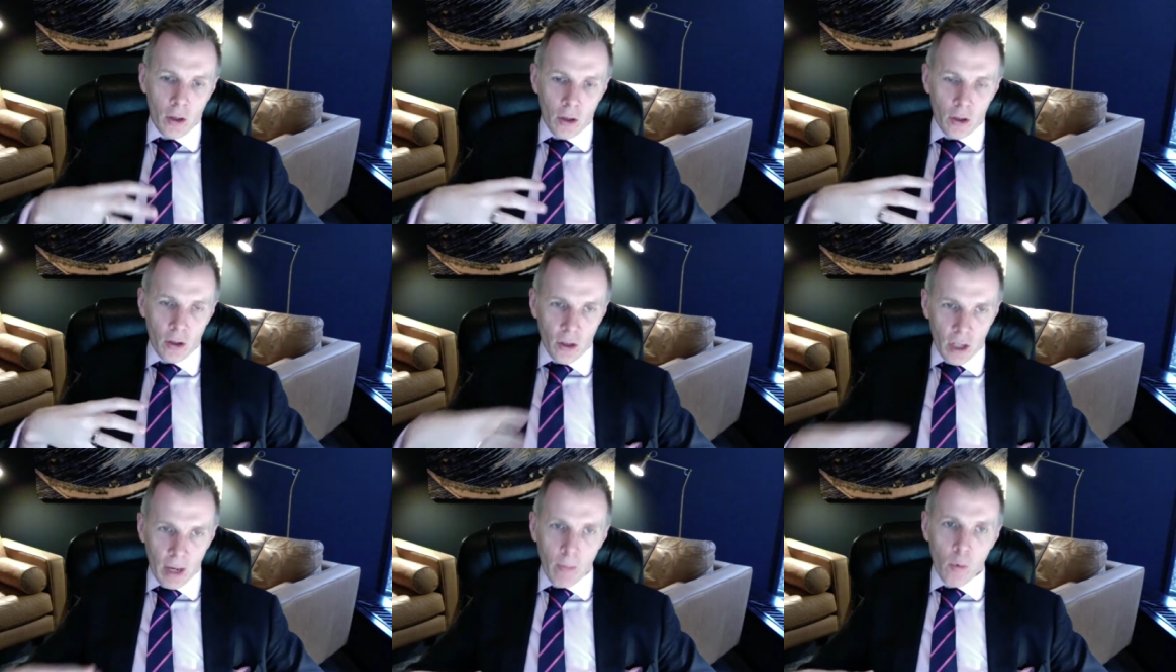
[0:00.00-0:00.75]

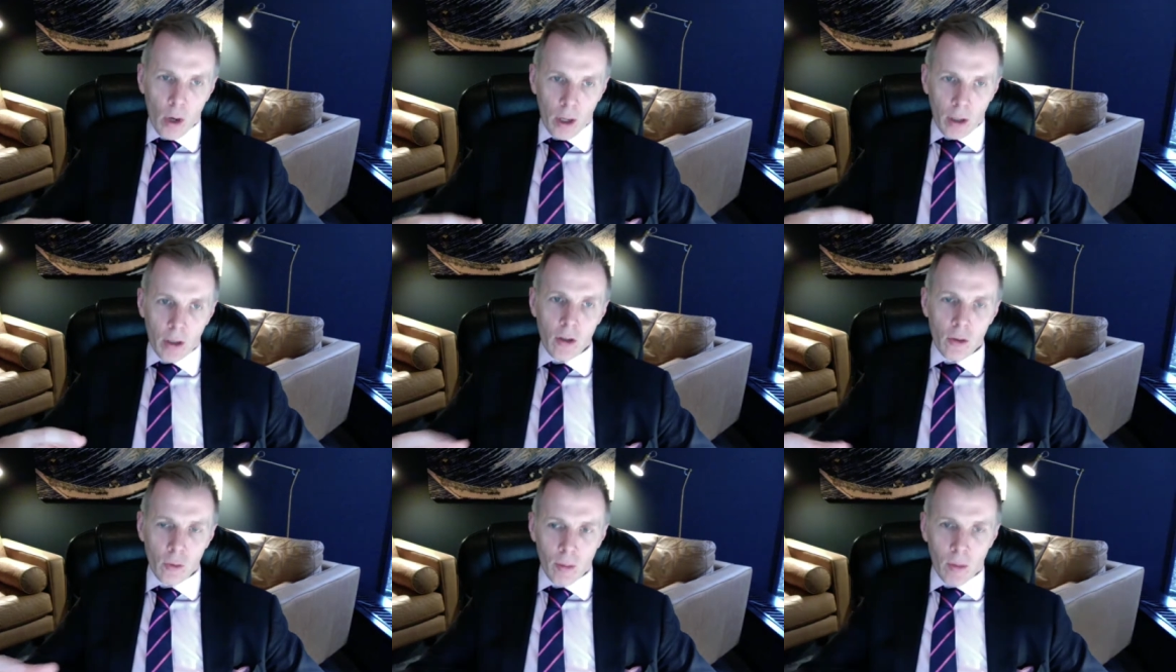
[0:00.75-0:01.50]
someone
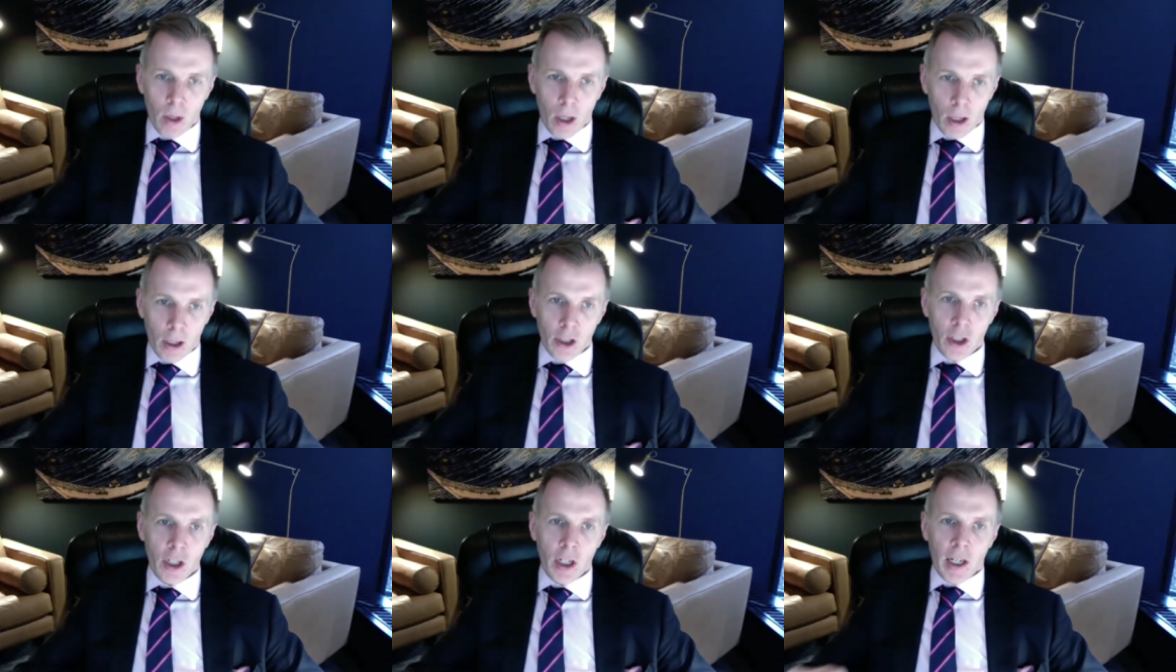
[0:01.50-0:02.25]
to
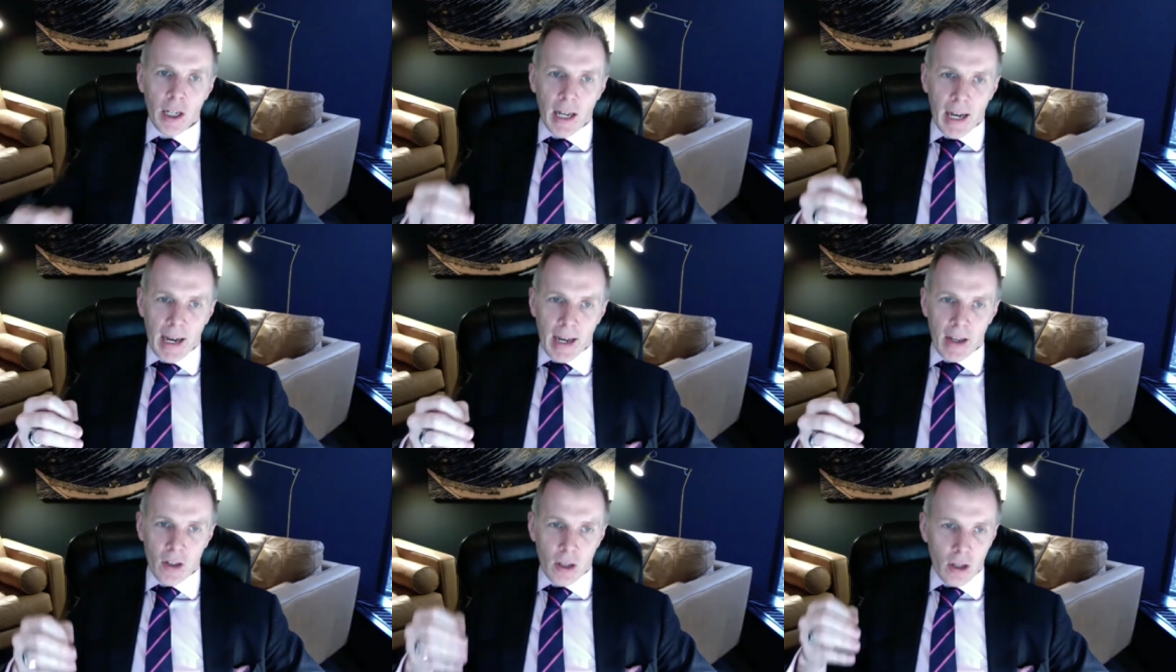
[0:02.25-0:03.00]
emerge
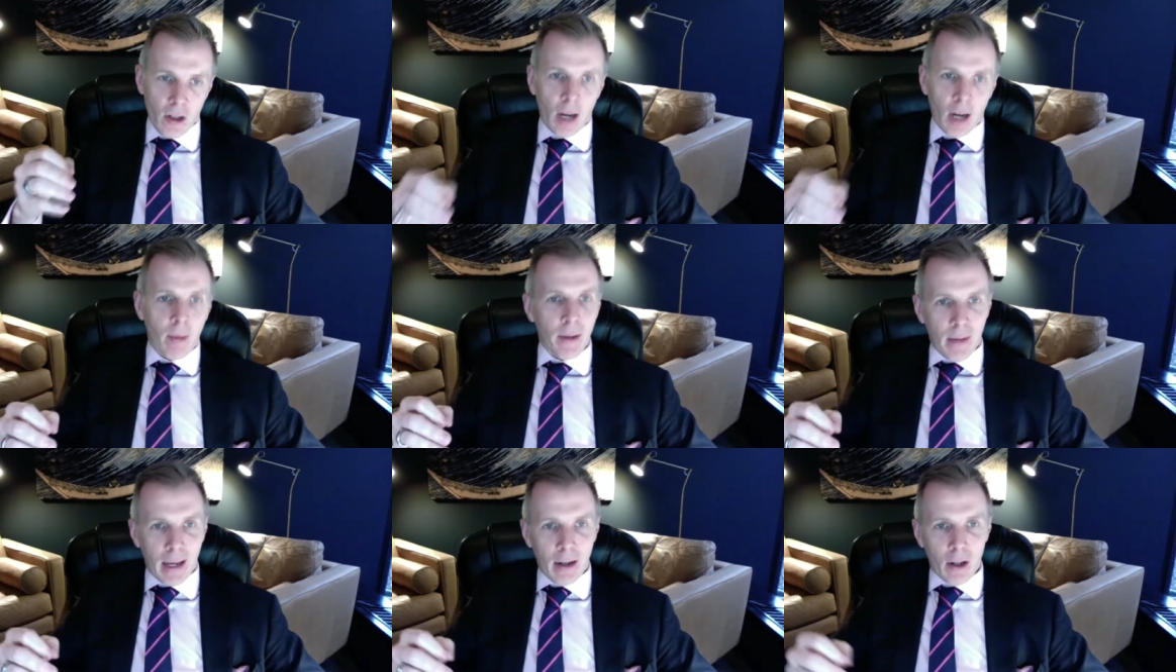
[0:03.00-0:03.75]
as the dominant
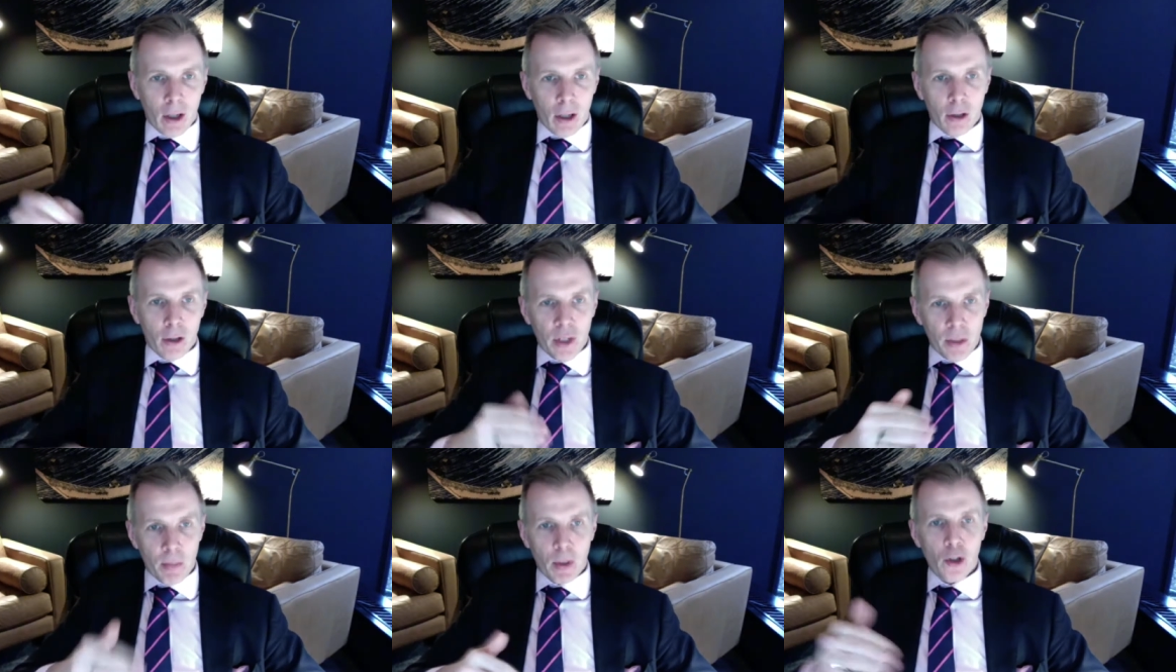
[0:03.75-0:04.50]
vendor who
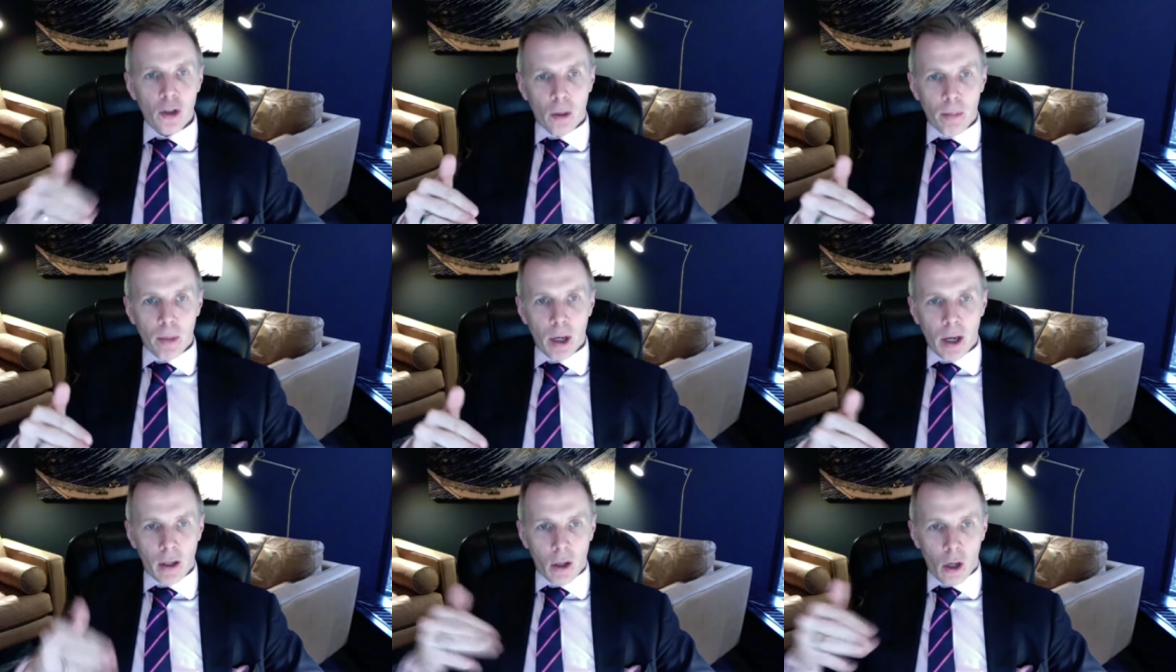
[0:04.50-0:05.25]
has built or
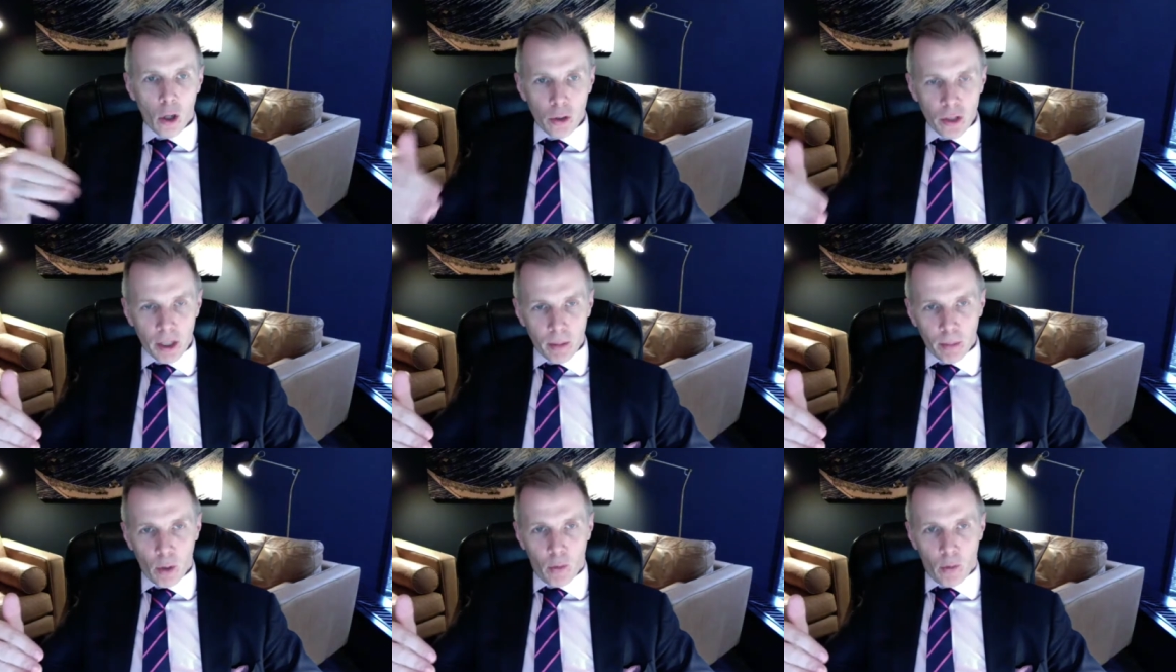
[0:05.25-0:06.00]
bought all those
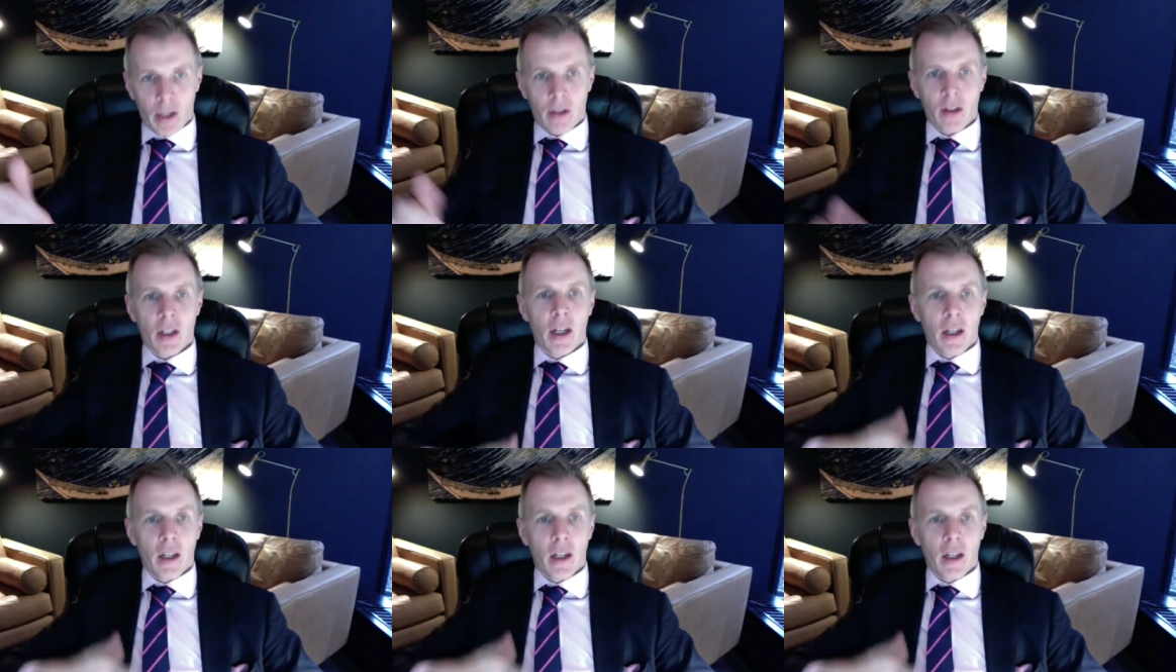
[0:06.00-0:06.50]
components,